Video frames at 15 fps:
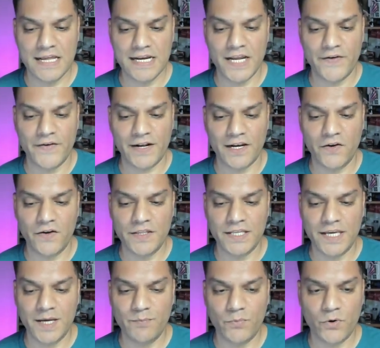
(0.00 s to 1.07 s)
Now I click on the
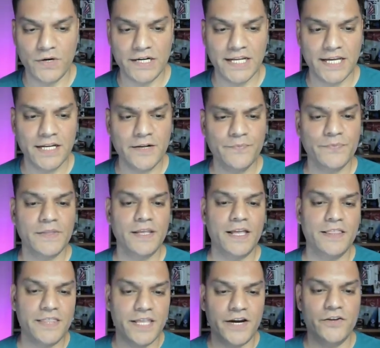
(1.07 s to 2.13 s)
import data,
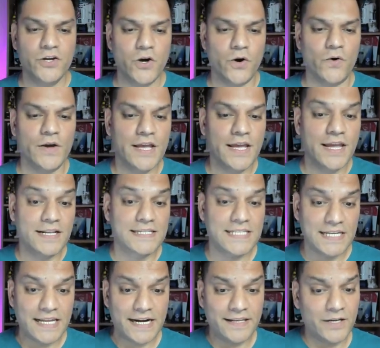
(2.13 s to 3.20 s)
and there you go. It
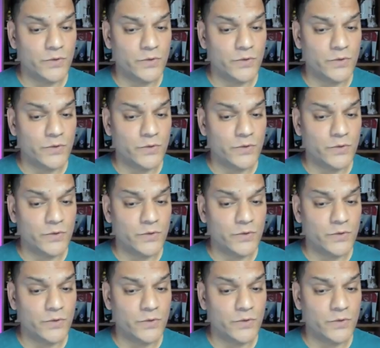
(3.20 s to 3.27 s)
selected